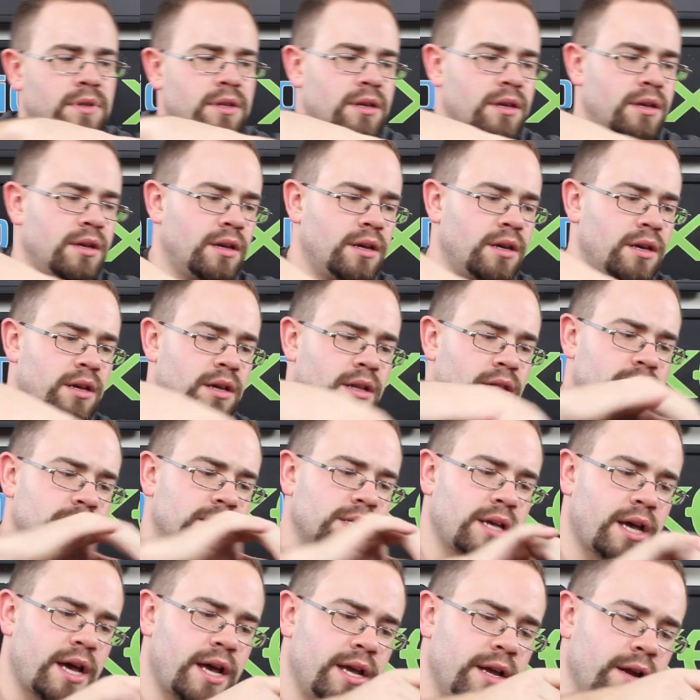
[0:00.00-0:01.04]
And
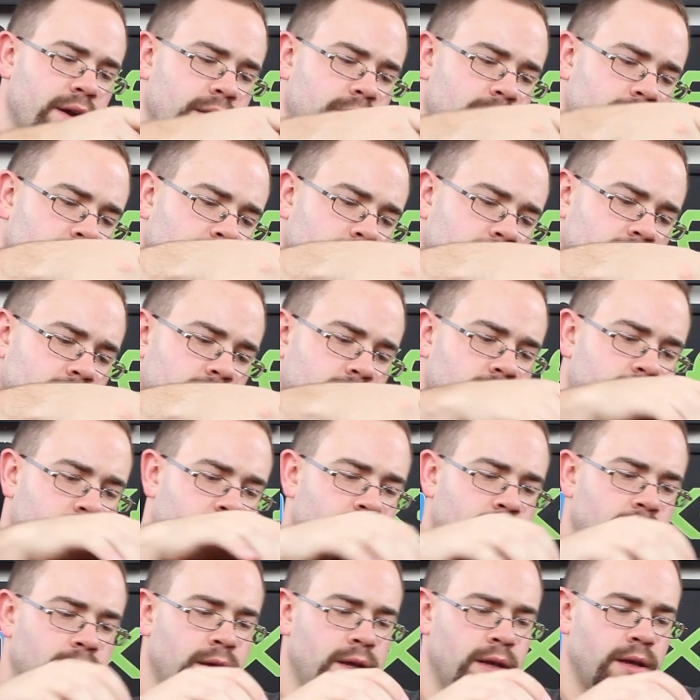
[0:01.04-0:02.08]
this guy here.
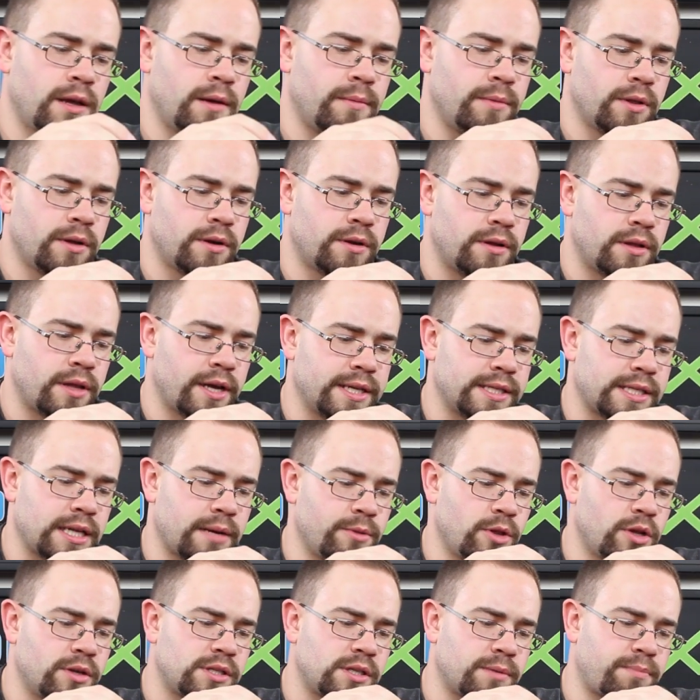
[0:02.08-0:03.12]
A little, like I said,
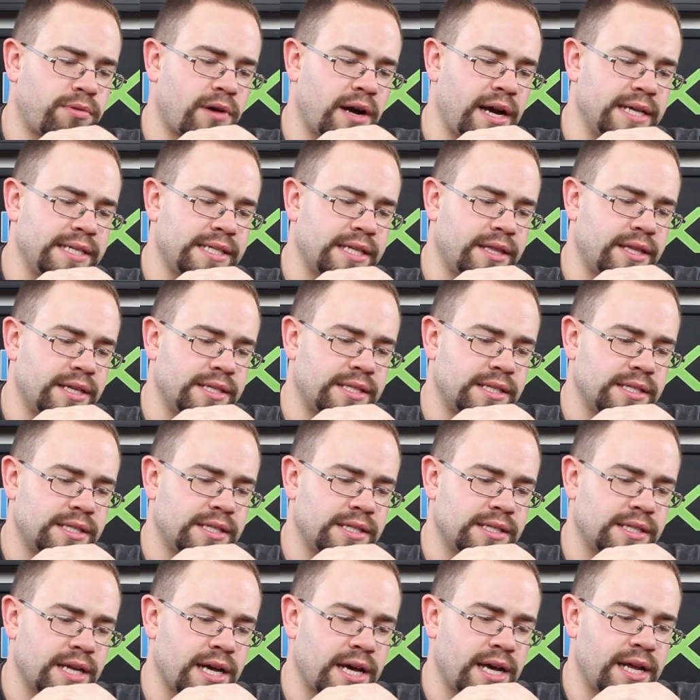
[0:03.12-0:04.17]
I'm a little surprised at this.
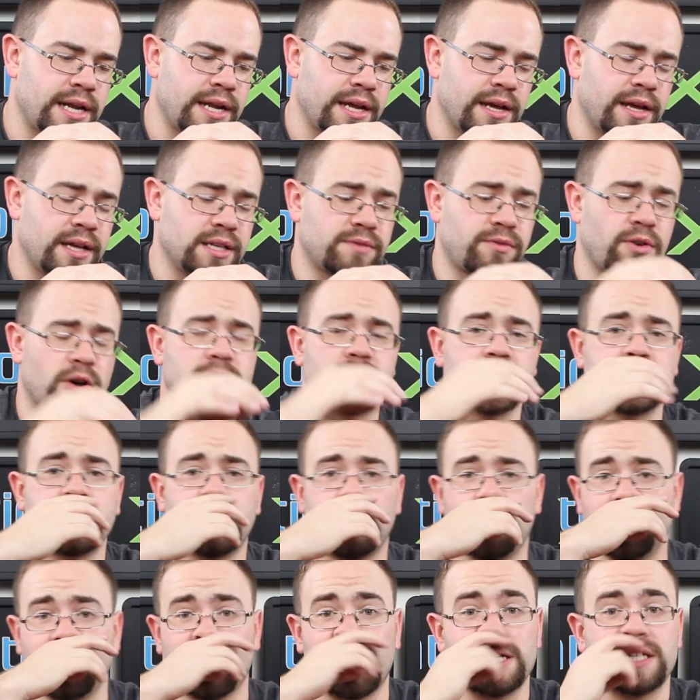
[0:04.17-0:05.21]
This is not, as far as I can
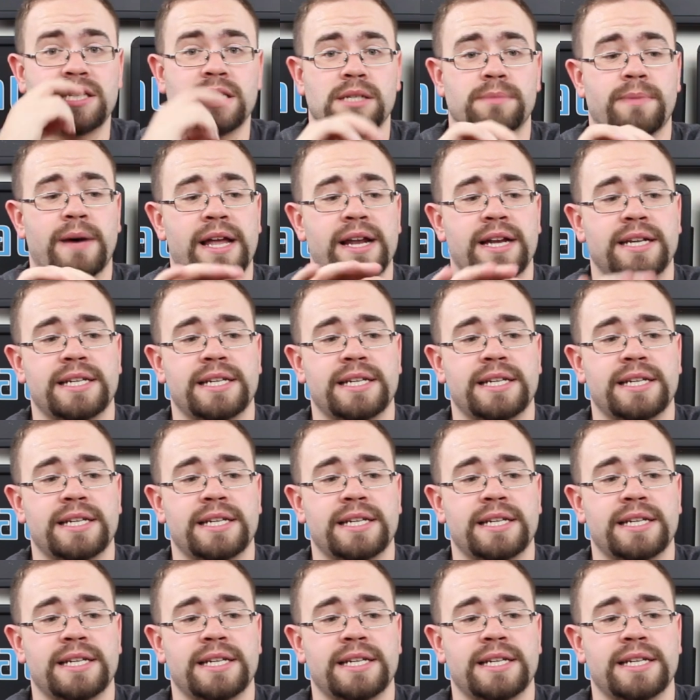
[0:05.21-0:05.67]
tell, a licensed by